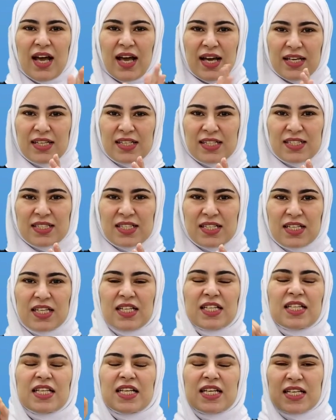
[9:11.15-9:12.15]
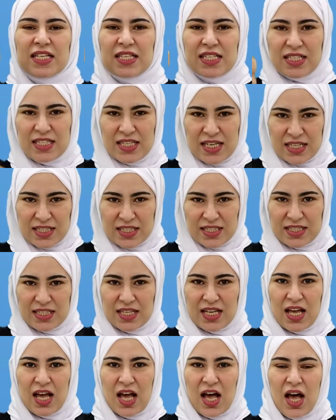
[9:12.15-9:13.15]
I broke my leg,
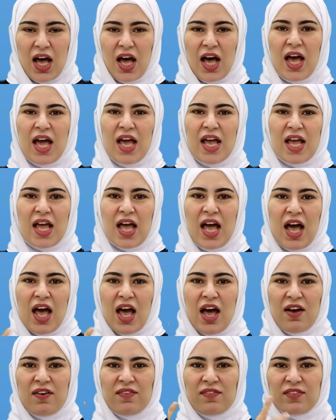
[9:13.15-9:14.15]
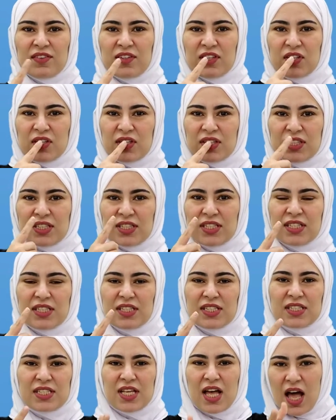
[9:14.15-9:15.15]
and I can't or
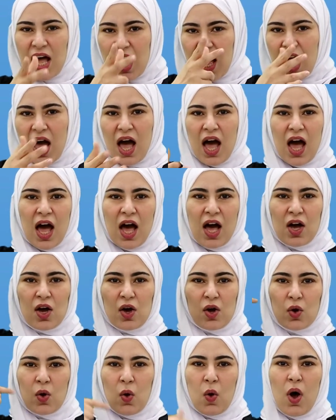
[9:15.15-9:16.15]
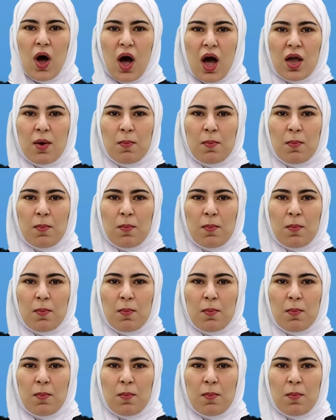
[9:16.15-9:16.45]
couldn't ride for 6 months.